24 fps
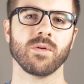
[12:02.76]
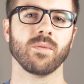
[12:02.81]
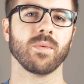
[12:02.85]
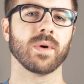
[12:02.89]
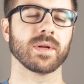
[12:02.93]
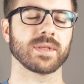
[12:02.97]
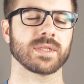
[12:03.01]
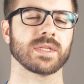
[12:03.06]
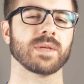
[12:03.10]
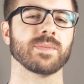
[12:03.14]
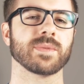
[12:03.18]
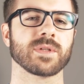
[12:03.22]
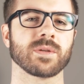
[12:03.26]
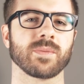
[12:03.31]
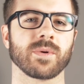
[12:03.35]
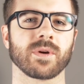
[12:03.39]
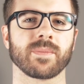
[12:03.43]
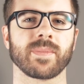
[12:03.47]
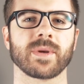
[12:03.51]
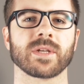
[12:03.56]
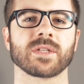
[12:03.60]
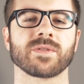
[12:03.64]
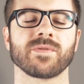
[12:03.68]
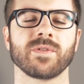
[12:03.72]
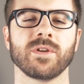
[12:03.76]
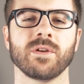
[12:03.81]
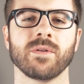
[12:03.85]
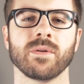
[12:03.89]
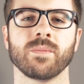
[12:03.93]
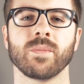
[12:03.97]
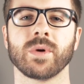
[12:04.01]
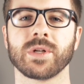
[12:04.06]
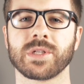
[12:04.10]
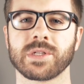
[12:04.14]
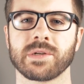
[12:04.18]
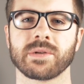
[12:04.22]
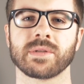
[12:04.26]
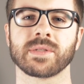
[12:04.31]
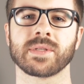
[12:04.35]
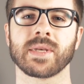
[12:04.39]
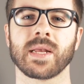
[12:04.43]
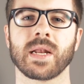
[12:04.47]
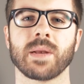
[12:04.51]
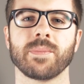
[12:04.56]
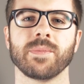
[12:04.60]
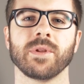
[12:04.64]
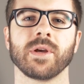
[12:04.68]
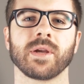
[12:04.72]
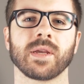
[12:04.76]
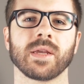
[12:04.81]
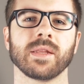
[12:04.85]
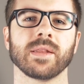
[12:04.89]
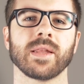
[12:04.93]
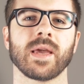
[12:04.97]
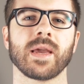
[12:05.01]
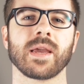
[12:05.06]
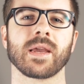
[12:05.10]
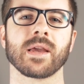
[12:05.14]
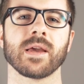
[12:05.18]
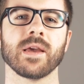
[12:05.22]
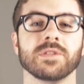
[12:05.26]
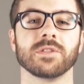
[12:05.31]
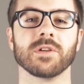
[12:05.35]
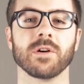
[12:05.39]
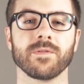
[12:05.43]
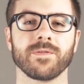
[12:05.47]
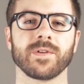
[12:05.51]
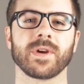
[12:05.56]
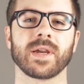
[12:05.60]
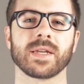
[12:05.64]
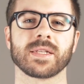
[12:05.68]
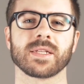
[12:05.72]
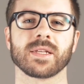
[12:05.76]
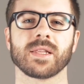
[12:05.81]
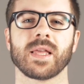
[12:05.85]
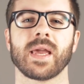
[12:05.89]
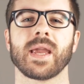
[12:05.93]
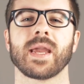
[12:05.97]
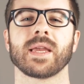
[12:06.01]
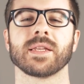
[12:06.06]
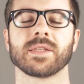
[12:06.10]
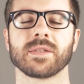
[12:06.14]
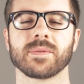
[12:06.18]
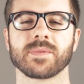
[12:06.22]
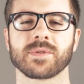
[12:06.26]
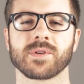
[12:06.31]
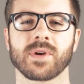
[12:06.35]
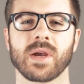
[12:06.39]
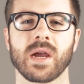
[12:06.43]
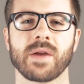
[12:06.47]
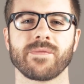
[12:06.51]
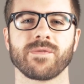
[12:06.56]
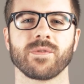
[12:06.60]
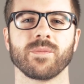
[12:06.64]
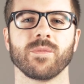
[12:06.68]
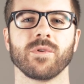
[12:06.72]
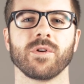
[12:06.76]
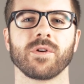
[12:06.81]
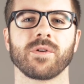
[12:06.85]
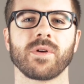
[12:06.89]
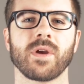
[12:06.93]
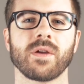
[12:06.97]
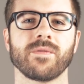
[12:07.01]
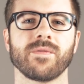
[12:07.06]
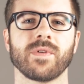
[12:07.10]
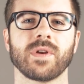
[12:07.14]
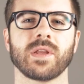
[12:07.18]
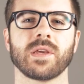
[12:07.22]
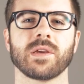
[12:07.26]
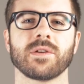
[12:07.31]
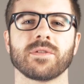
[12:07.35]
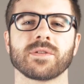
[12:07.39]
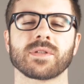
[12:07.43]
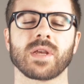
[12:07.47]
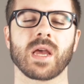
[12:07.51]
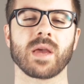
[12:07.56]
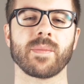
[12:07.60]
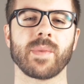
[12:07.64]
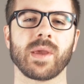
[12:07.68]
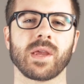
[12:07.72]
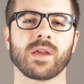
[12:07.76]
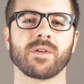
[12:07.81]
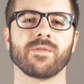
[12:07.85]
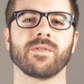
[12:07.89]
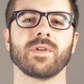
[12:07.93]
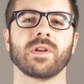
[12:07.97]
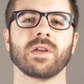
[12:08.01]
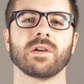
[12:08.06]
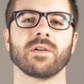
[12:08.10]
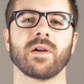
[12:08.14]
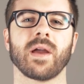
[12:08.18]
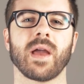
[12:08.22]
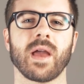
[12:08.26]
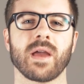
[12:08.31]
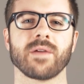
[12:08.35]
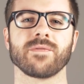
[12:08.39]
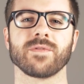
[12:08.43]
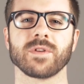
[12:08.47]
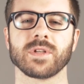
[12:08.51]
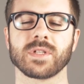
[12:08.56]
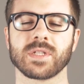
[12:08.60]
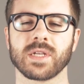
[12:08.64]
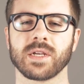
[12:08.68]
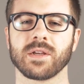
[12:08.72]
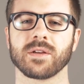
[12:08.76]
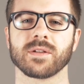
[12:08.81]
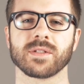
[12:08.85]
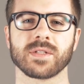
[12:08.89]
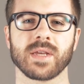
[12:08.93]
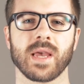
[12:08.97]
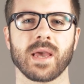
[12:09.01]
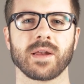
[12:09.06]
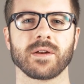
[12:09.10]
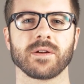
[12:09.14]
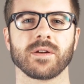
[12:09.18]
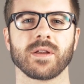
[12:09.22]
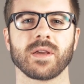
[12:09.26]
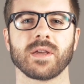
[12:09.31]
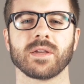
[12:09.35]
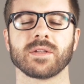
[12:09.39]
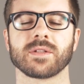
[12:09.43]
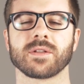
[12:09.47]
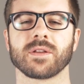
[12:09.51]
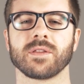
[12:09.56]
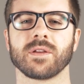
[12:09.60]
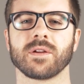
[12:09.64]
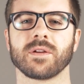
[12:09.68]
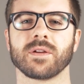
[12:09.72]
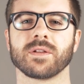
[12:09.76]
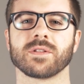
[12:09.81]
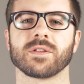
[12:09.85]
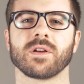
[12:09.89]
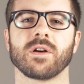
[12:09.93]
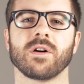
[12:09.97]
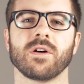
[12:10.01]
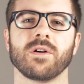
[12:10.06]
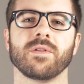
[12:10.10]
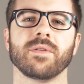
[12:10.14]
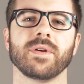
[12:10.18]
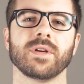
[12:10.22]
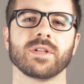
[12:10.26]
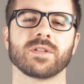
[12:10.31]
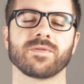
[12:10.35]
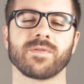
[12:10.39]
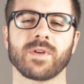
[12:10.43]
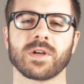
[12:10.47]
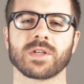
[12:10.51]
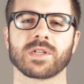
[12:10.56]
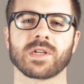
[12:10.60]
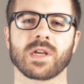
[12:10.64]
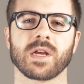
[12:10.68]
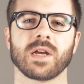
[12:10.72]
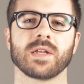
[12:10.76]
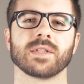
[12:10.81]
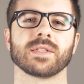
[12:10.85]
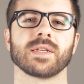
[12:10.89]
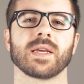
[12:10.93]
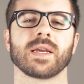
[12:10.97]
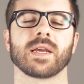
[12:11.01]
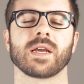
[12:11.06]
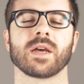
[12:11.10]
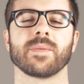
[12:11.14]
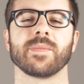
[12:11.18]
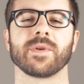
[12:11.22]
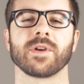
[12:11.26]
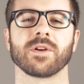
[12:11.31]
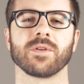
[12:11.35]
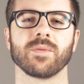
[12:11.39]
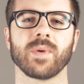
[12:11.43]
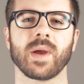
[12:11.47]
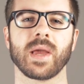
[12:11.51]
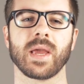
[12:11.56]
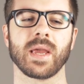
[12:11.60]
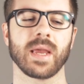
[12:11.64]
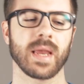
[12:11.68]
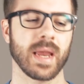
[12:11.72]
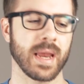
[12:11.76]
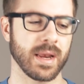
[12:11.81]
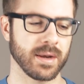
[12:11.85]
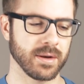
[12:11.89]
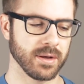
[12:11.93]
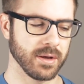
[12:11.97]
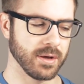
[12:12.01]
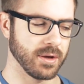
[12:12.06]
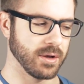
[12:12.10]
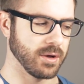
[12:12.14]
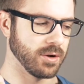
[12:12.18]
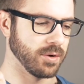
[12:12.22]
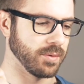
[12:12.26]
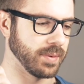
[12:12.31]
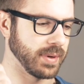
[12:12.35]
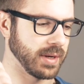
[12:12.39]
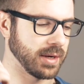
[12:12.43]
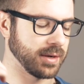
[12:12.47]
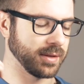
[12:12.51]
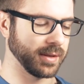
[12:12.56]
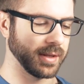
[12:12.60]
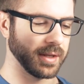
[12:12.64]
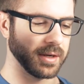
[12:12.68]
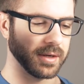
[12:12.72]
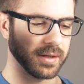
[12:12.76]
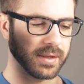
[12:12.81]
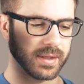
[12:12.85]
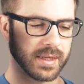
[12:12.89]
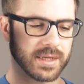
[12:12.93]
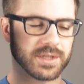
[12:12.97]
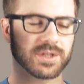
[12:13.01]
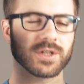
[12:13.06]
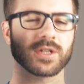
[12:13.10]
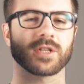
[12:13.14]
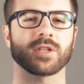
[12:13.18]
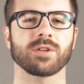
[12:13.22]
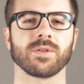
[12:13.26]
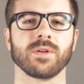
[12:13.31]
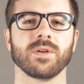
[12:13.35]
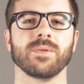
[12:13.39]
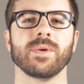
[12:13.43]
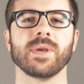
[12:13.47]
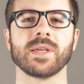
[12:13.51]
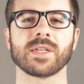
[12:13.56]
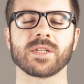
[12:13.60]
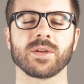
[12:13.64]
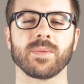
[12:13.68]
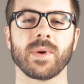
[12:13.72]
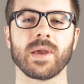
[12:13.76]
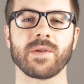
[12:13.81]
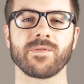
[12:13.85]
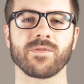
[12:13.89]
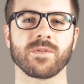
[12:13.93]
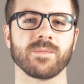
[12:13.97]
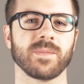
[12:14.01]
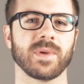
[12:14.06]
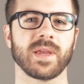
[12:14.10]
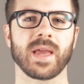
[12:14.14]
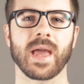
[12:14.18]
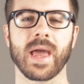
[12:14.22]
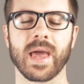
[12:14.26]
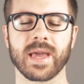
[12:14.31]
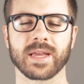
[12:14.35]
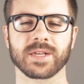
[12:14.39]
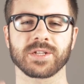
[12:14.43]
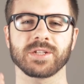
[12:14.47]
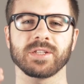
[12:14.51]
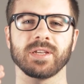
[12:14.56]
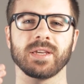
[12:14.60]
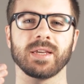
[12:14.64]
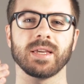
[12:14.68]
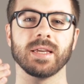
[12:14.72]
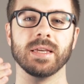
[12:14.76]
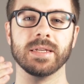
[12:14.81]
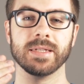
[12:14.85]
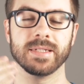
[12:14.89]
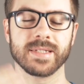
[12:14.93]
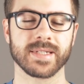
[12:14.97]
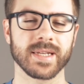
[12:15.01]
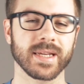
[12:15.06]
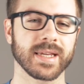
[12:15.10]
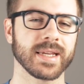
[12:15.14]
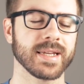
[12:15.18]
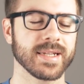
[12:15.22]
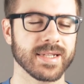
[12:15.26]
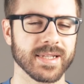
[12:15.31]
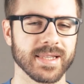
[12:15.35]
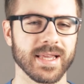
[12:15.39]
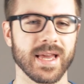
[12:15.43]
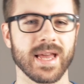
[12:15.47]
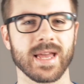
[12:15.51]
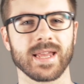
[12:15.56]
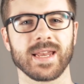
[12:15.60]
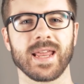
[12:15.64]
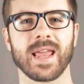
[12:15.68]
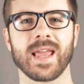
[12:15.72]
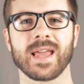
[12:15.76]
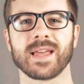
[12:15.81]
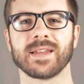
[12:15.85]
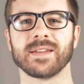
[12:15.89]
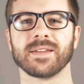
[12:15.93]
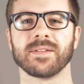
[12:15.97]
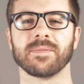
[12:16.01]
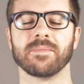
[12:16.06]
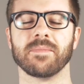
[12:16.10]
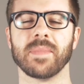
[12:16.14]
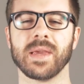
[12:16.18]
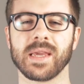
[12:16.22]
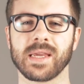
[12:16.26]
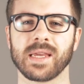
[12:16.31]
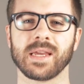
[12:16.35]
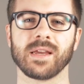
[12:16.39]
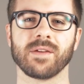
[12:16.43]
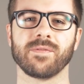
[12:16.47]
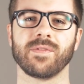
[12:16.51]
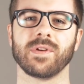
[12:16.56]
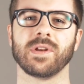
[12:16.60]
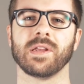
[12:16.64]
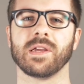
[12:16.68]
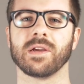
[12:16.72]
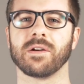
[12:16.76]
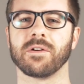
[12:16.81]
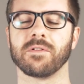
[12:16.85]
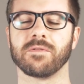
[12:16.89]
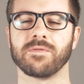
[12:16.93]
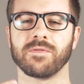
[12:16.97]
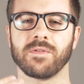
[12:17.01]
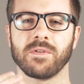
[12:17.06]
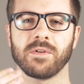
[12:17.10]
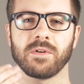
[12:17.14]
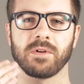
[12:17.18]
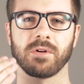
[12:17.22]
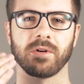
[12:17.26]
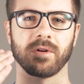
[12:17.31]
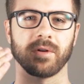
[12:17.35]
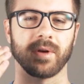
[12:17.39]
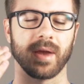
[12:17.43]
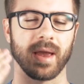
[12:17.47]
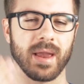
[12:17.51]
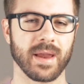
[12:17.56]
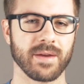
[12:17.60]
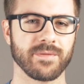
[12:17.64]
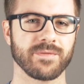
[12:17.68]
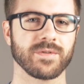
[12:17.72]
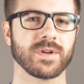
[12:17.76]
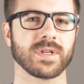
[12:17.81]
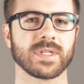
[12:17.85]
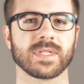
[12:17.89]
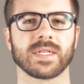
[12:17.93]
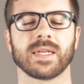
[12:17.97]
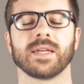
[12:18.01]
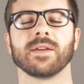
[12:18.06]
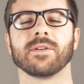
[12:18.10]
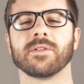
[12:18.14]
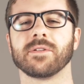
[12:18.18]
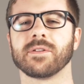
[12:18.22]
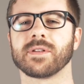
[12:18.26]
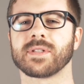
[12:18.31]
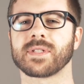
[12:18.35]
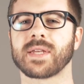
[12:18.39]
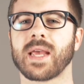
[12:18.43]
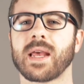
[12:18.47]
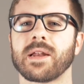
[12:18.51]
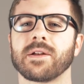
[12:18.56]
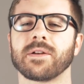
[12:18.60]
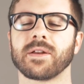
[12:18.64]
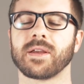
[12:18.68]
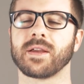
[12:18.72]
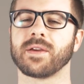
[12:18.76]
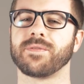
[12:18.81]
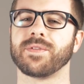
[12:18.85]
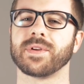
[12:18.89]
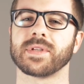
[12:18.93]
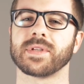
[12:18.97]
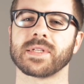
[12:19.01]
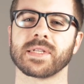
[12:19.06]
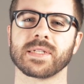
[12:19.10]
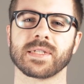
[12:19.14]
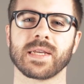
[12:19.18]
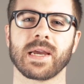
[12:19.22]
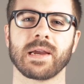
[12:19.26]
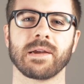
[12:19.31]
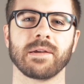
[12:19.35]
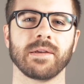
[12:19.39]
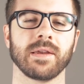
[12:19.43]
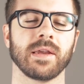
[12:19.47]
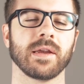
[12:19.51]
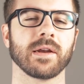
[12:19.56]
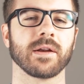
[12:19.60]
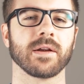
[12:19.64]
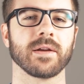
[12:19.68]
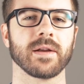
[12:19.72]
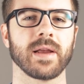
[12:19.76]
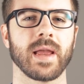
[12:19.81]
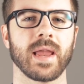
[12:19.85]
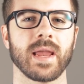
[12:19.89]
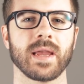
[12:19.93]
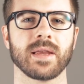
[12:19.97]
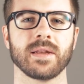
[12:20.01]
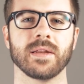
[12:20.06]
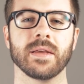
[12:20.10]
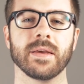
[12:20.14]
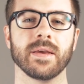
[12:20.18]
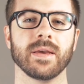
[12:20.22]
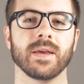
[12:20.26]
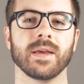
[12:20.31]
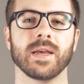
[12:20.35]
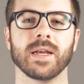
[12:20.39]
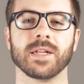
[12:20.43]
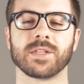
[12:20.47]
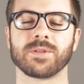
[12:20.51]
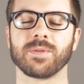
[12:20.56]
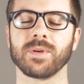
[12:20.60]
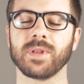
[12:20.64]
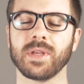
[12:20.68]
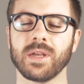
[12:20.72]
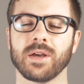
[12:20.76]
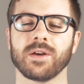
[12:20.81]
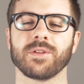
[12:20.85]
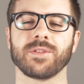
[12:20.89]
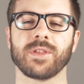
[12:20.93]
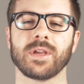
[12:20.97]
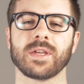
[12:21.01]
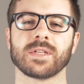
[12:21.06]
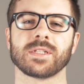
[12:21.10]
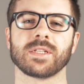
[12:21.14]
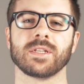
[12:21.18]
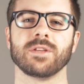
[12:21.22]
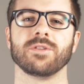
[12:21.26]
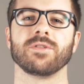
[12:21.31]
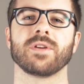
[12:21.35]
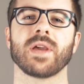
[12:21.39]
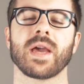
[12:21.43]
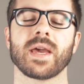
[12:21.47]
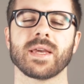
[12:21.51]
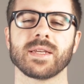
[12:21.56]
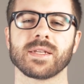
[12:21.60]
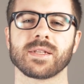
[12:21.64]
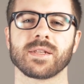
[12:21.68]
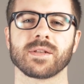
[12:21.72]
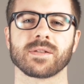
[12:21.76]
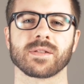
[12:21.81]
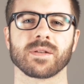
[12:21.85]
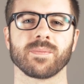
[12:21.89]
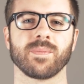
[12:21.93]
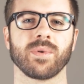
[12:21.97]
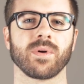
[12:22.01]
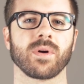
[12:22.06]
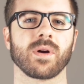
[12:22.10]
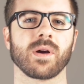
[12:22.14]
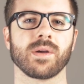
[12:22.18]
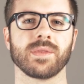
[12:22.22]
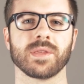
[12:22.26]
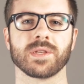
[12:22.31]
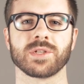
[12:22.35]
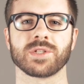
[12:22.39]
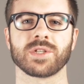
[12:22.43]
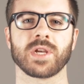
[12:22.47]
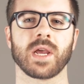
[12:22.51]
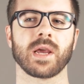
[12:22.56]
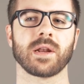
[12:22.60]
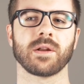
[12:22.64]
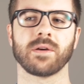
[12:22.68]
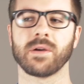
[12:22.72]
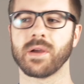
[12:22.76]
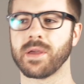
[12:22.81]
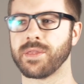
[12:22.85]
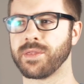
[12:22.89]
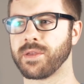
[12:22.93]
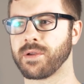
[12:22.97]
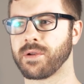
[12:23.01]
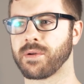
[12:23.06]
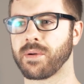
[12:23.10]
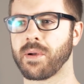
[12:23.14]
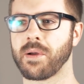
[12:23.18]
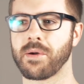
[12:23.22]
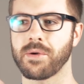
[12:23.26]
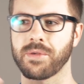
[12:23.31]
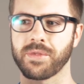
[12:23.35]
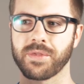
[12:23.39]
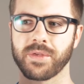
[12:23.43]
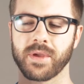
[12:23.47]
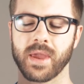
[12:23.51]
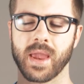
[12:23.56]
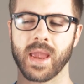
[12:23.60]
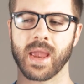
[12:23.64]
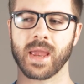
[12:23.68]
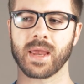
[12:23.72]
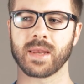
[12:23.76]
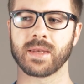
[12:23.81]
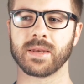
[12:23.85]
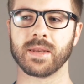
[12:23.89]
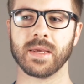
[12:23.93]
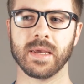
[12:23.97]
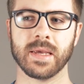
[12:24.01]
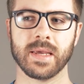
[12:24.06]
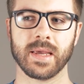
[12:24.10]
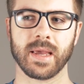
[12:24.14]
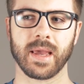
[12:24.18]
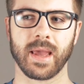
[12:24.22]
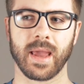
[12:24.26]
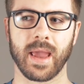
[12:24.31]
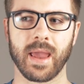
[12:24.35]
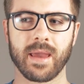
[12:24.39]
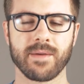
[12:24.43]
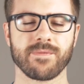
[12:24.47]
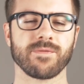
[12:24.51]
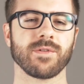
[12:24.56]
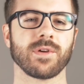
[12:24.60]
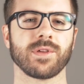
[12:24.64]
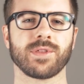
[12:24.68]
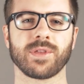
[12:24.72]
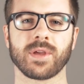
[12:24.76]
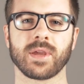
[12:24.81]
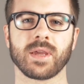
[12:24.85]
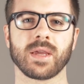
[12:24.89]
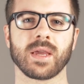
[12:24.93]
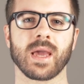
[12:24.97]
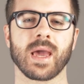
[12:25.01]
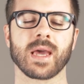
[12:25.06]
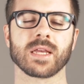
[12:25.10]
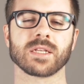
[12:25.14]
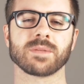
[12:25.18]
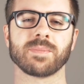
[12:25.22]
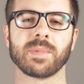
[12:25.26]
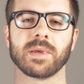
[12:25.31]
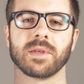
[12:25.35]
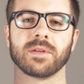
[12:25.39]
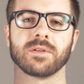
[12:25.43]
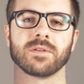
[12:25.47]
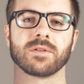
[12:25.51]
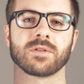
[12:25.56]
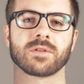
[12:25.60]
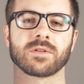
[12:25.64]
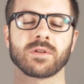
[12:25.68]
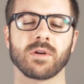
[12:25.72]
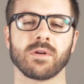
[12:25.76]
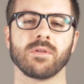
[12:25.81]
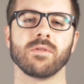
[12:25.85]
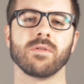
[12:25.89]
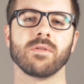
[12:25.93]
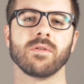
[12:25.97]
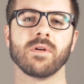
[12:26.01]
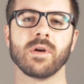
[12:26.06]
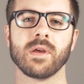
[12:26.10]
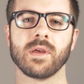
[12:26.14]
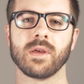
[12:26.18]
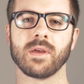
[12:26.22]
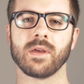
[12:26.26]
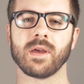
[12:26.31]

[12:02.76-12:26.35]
what seems to work best for you and what's your setup looking like. Don't forget to like and subscribe for more great videos. I make a video every single Saturday, so there is always fresh content coming your way, and we are literally just 3 weeks away from me actually sticking to that and making a video for every single Saturday of this entire year. And it's really all thanks to you guys. The support on this channel and the growth and everything has been so